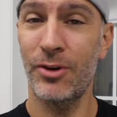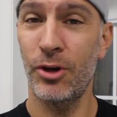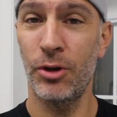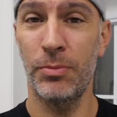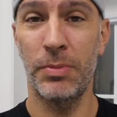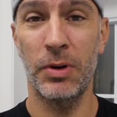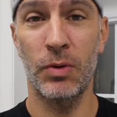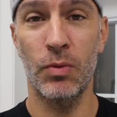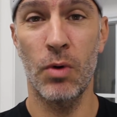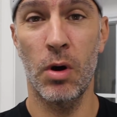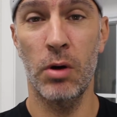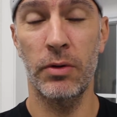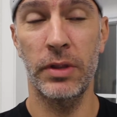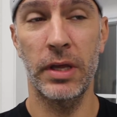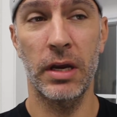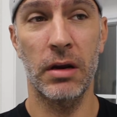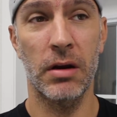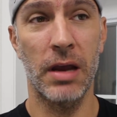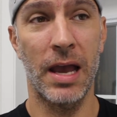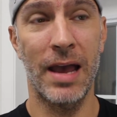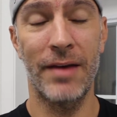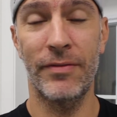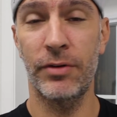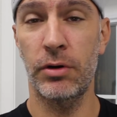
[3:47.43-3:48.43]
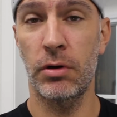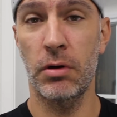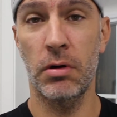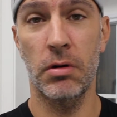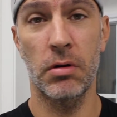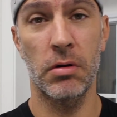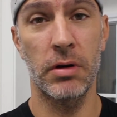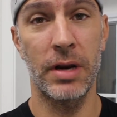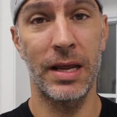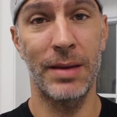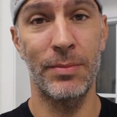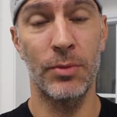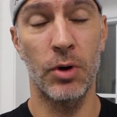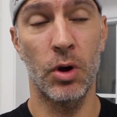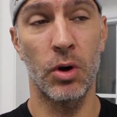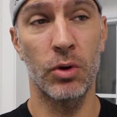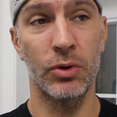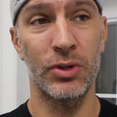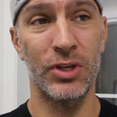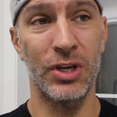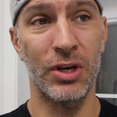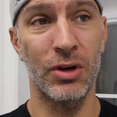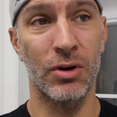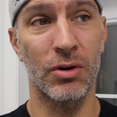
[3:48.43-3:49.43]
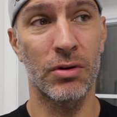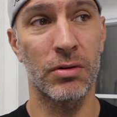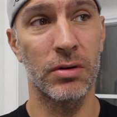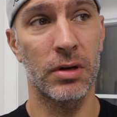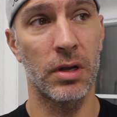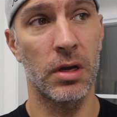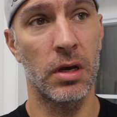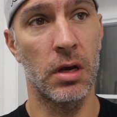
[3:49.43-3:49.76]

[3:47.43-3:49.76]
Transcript: Could be wrong there. I haven't heard her name all year.